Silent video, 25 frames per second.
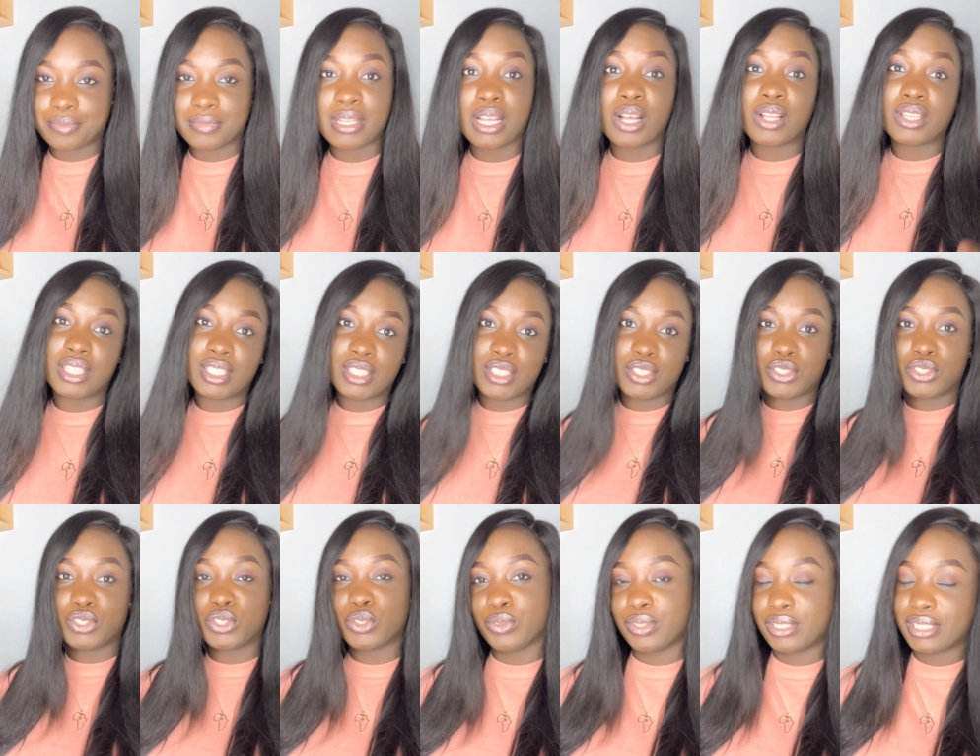Now this is
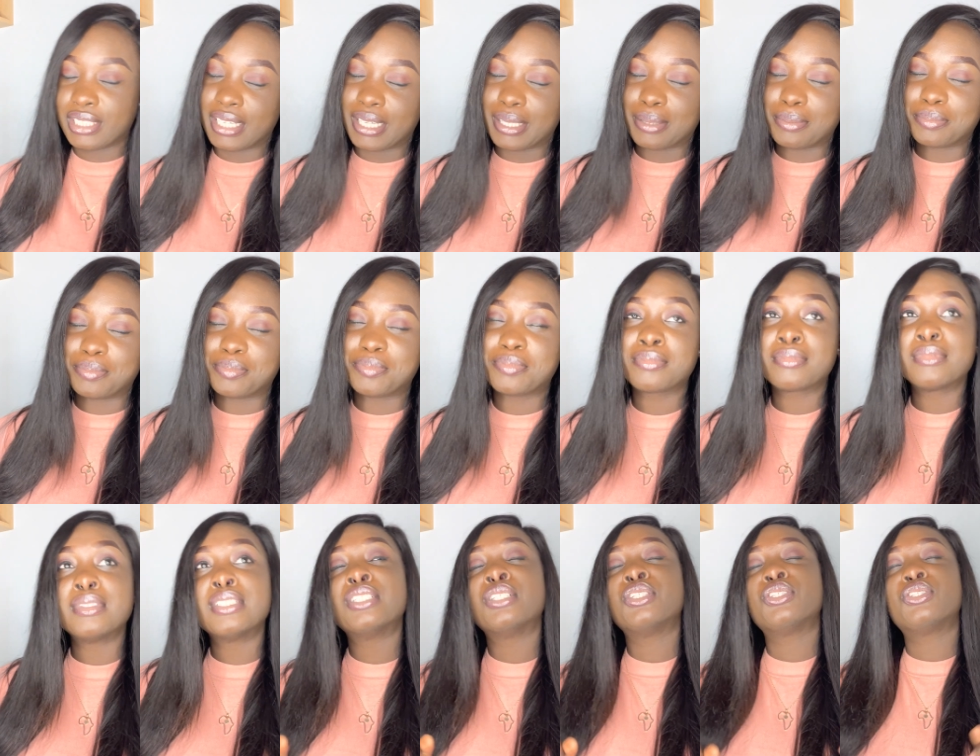story time.
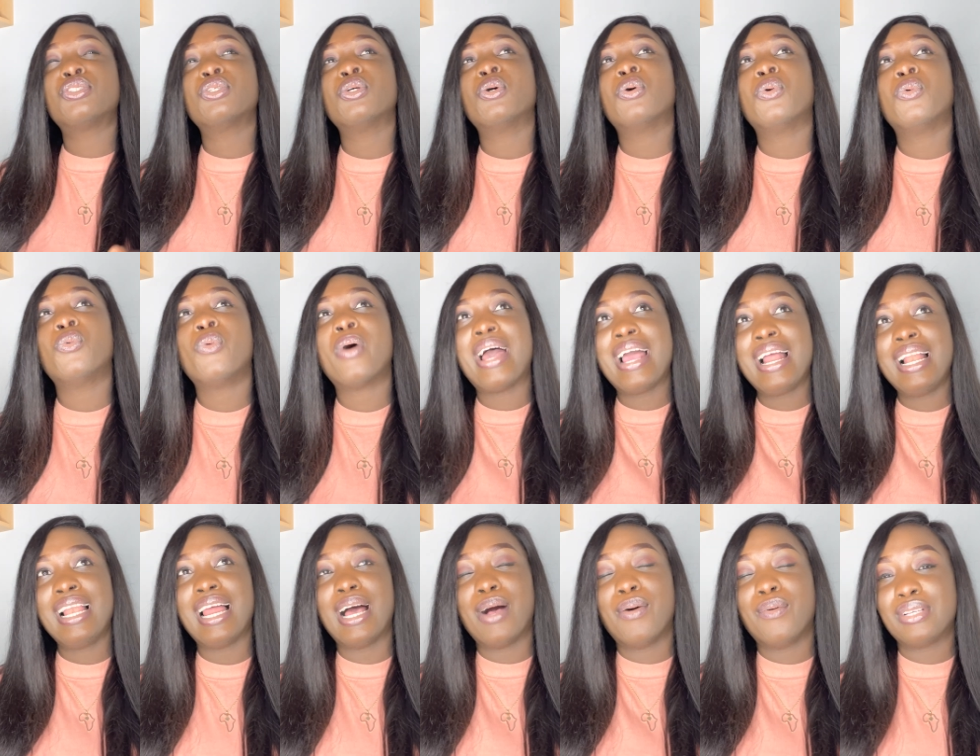So
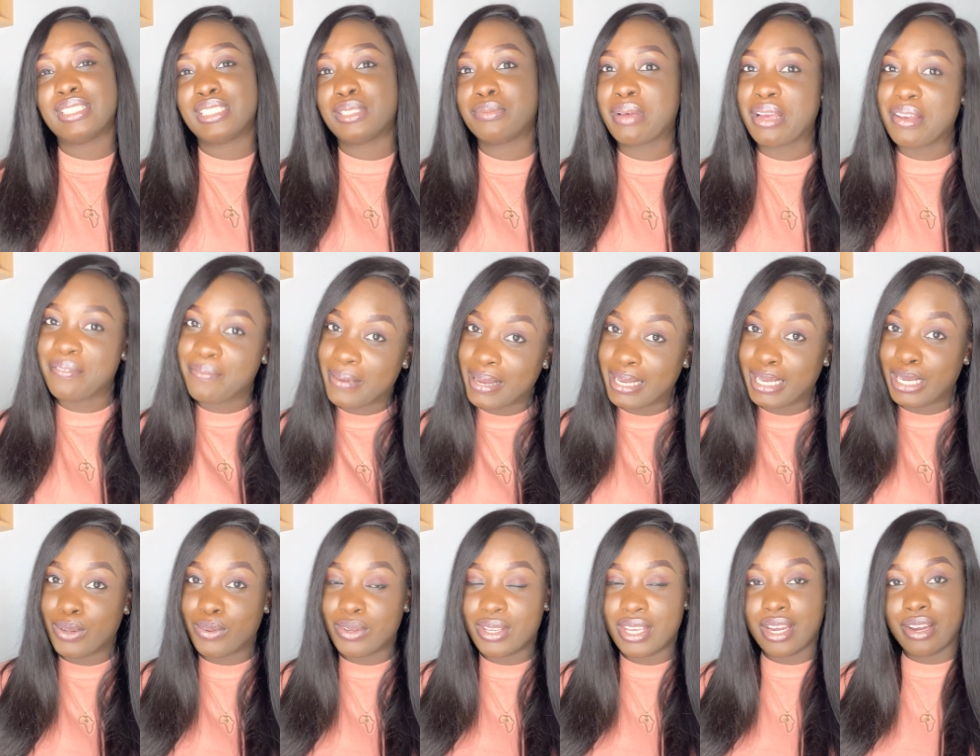while I was in my
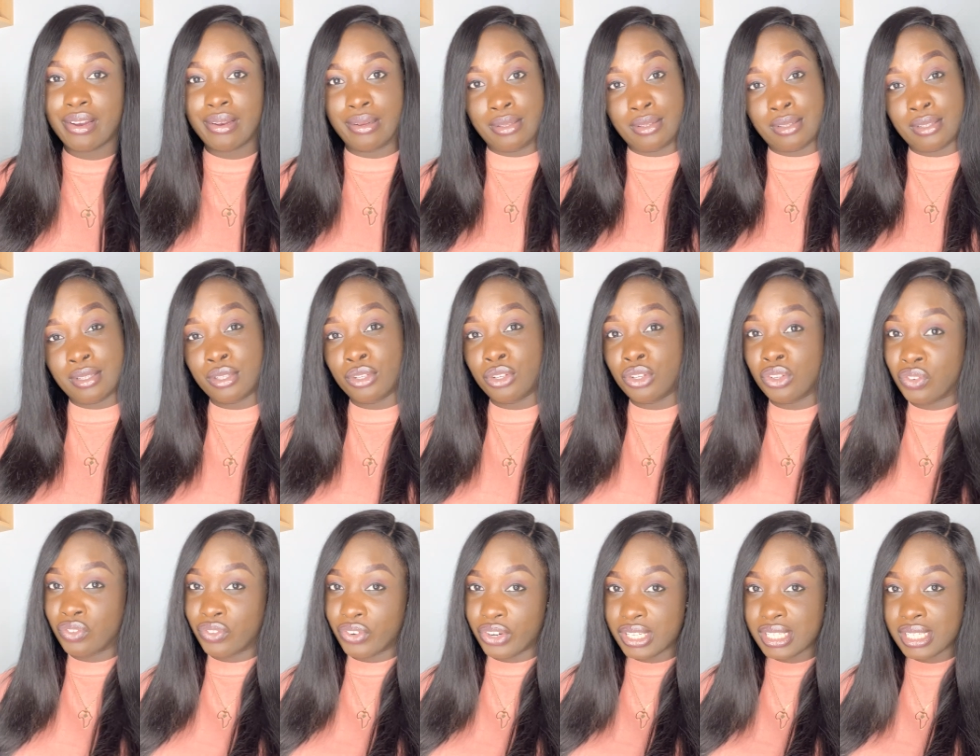final year in the
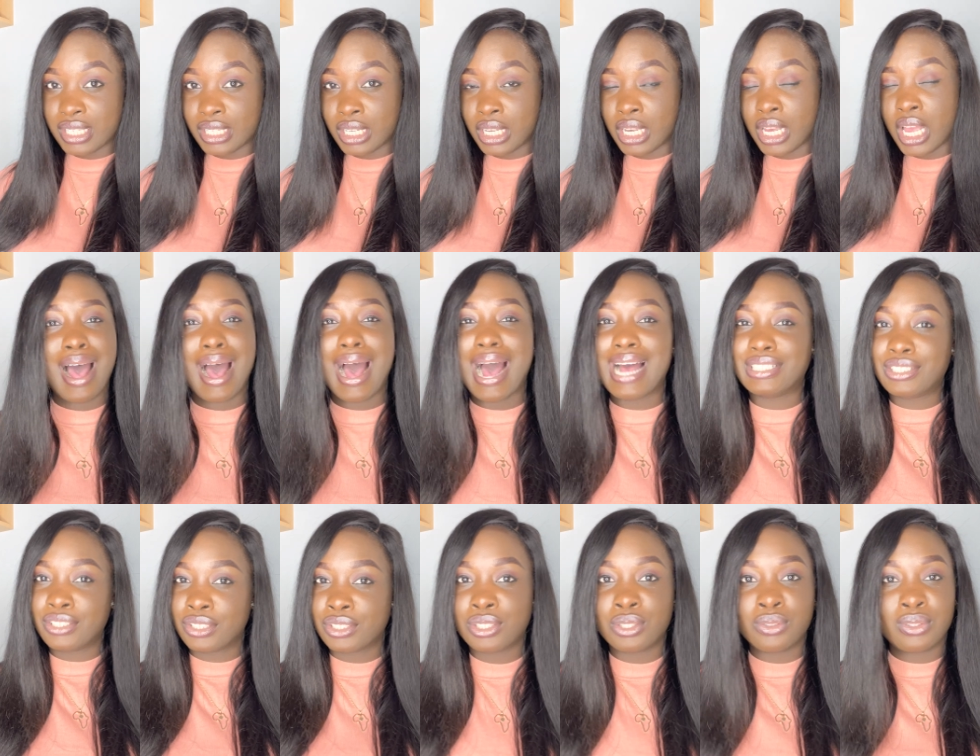university, I
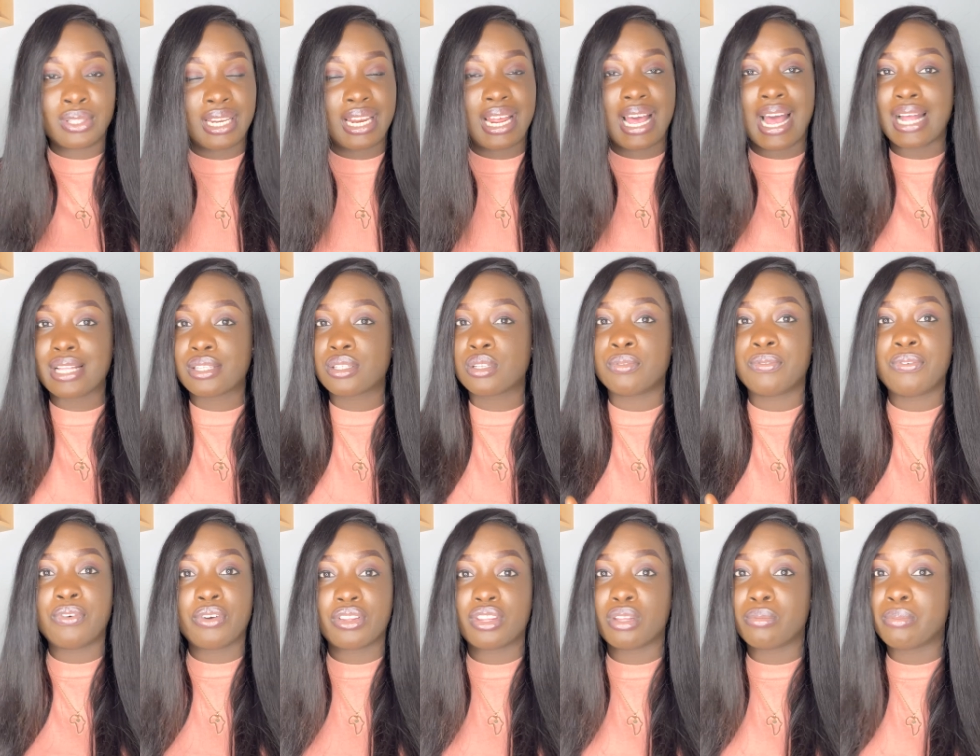just knew that I had to
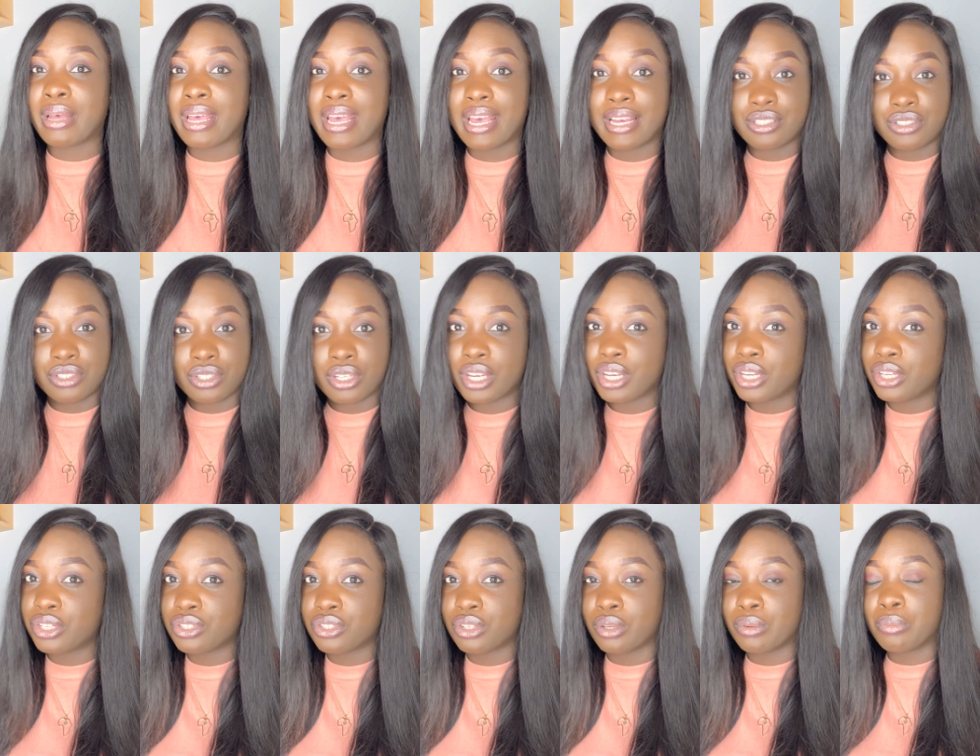further my
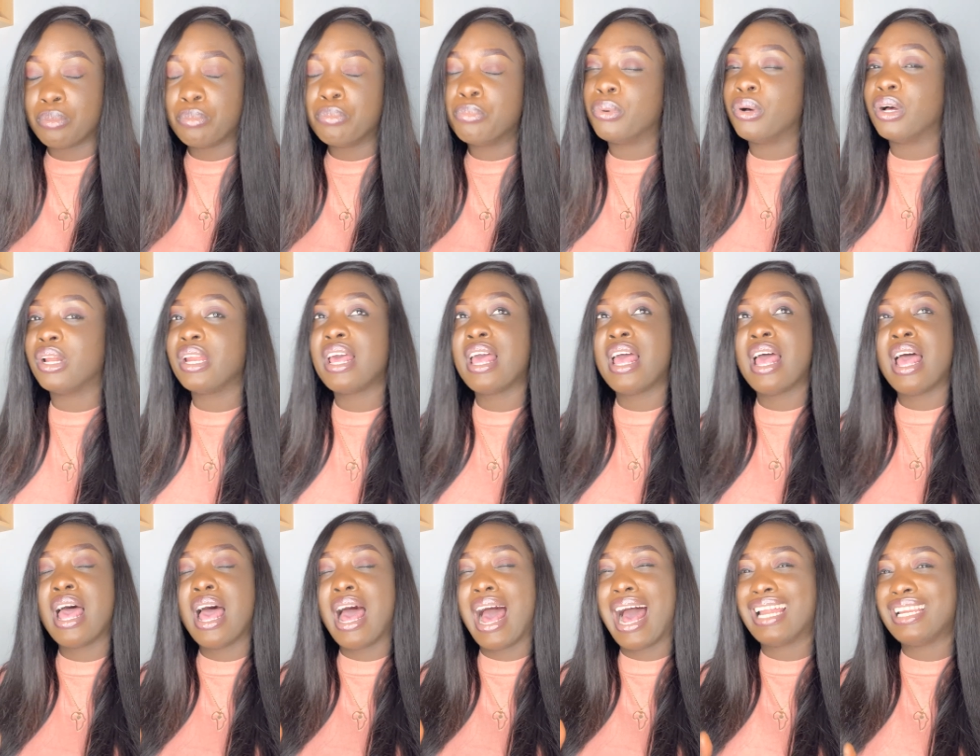education. But
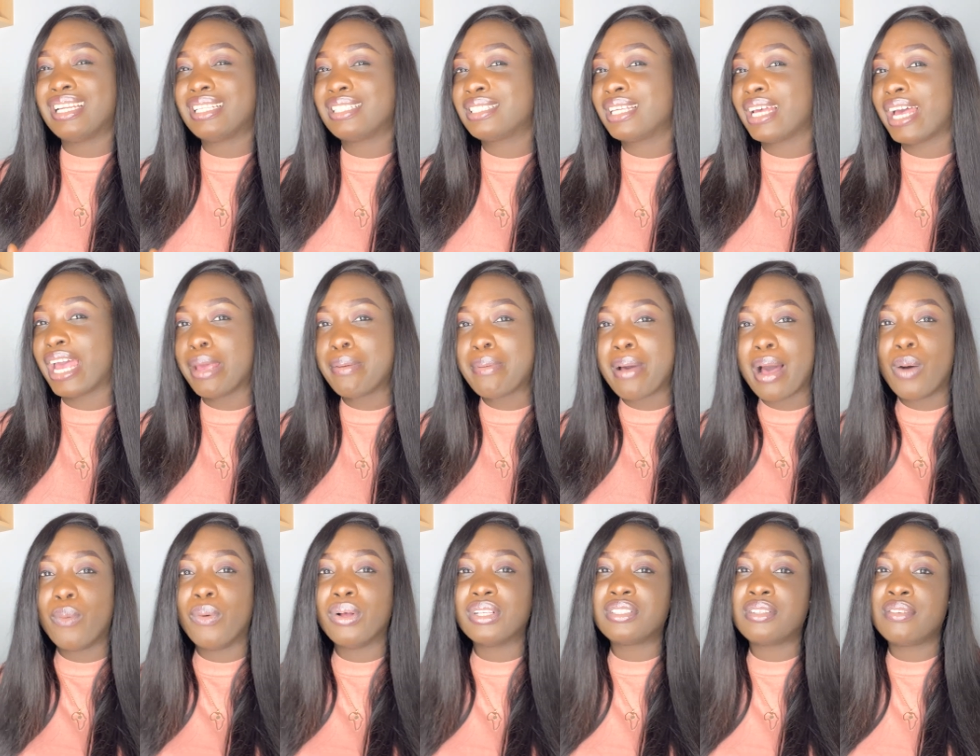at the time, I
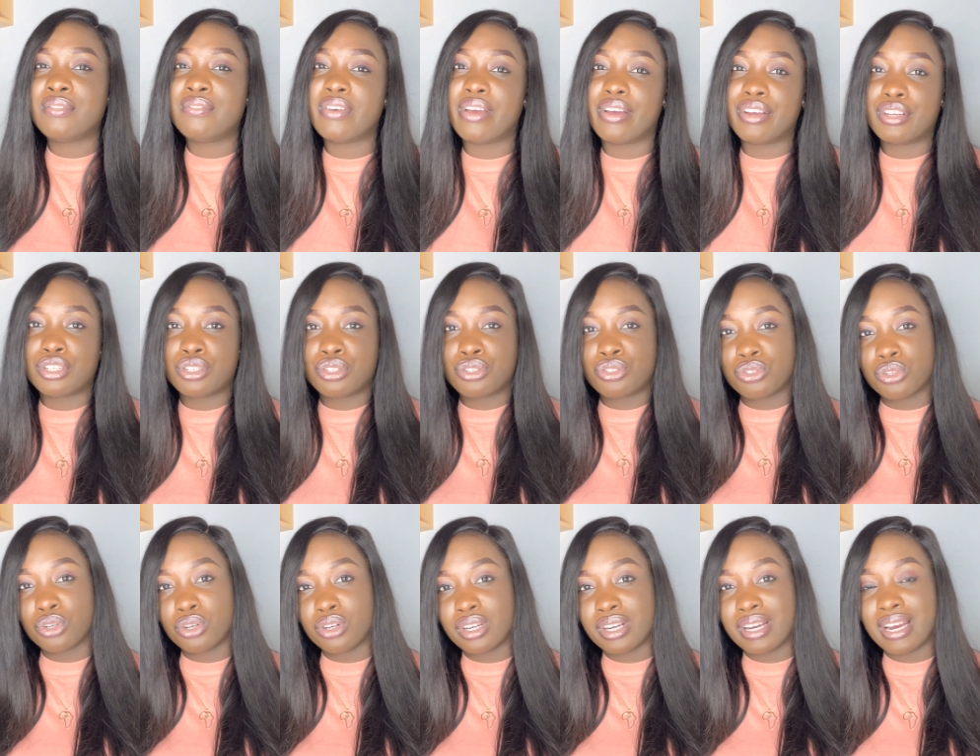wasn't very
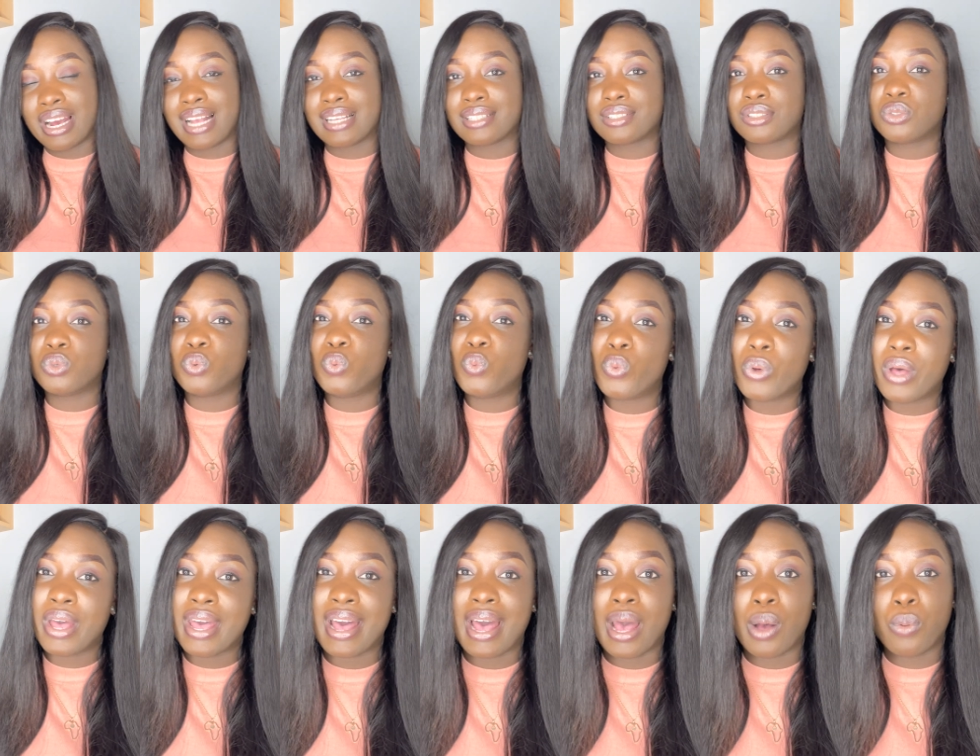sure as to
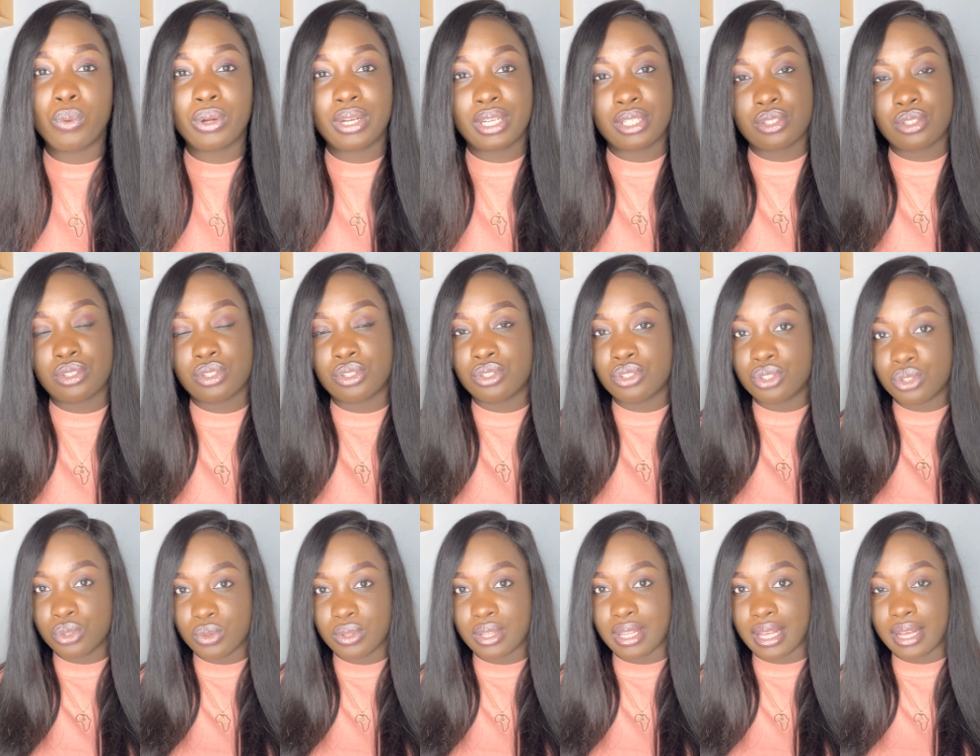where I wanted to
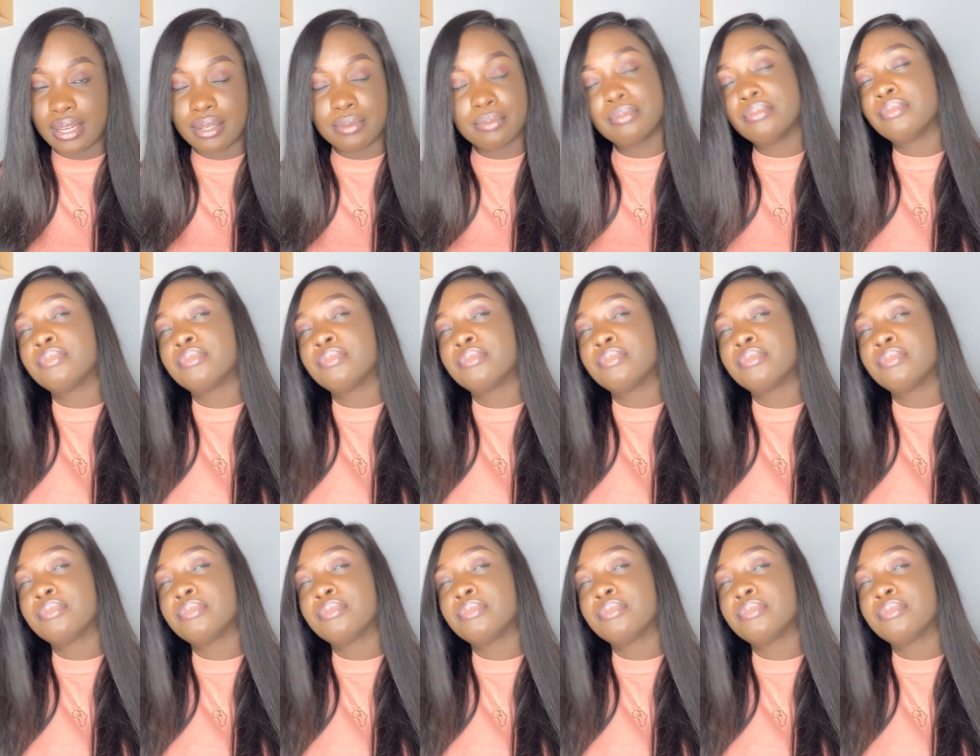do that.